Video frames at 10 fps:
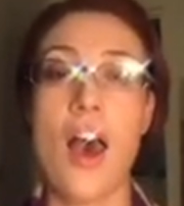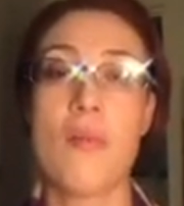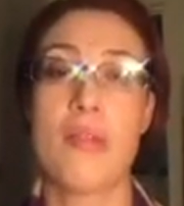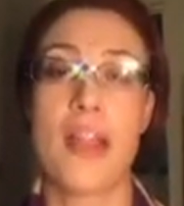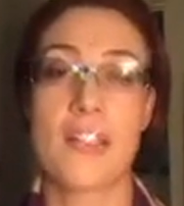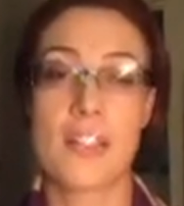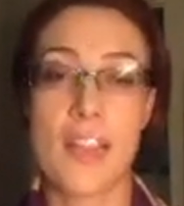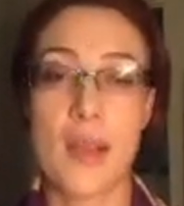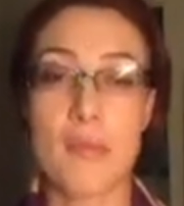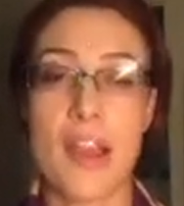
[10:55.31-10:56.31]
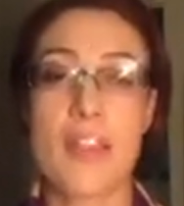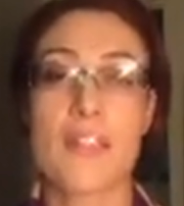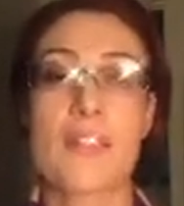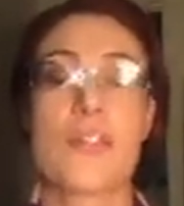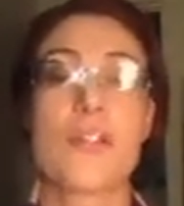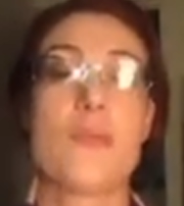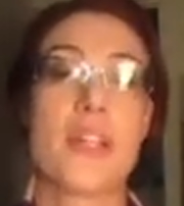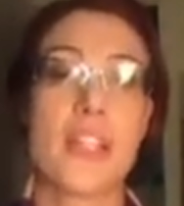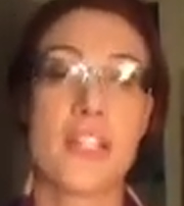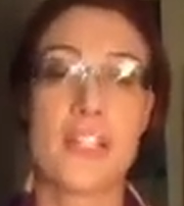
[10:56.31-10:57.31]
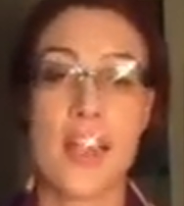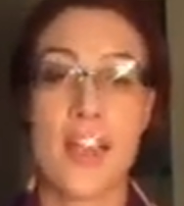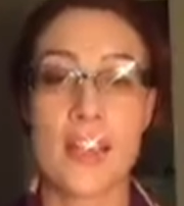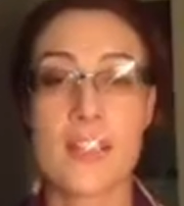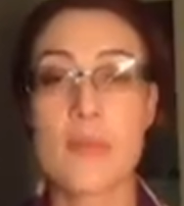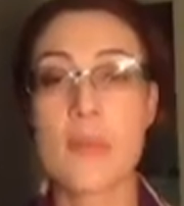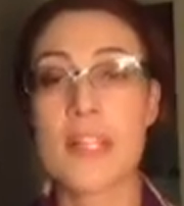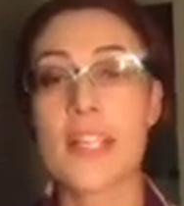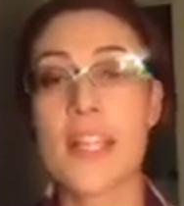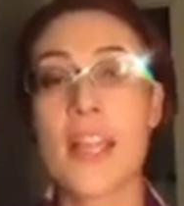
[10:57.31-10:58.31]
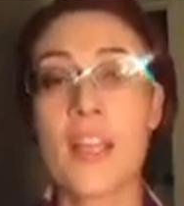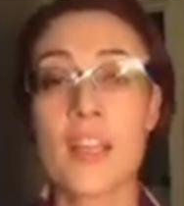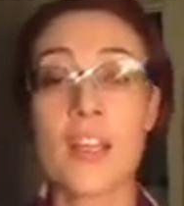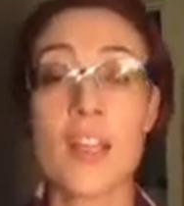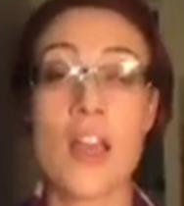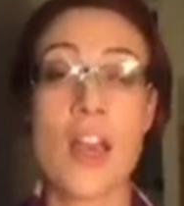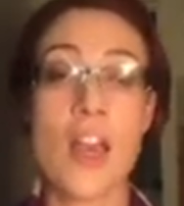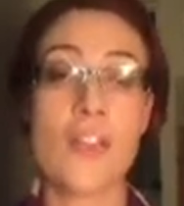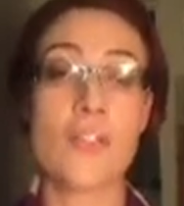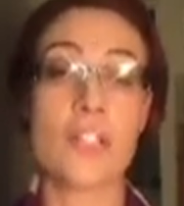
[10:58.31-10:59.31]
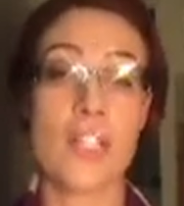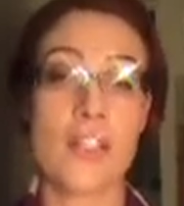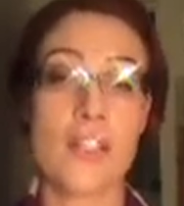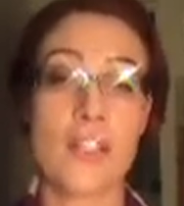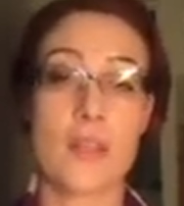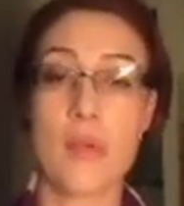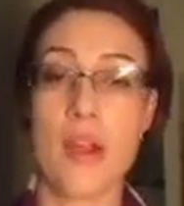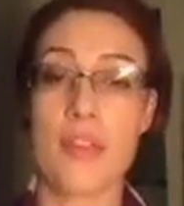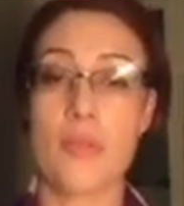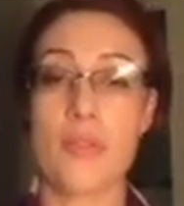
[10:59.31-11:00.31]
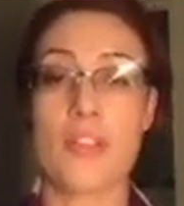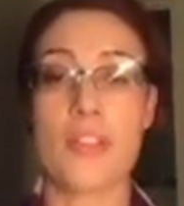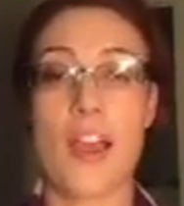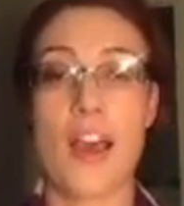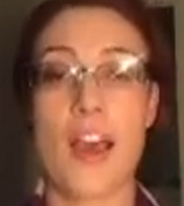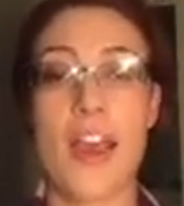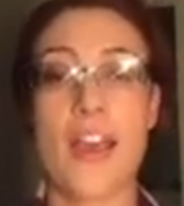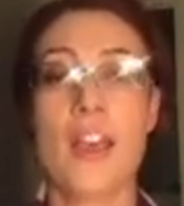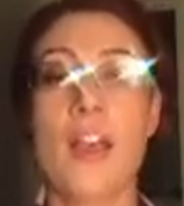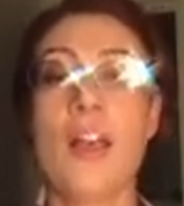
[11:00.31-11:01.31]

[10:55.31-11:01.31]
And practice that breath. So breathing down into the belly and releasing the breath with a sigh.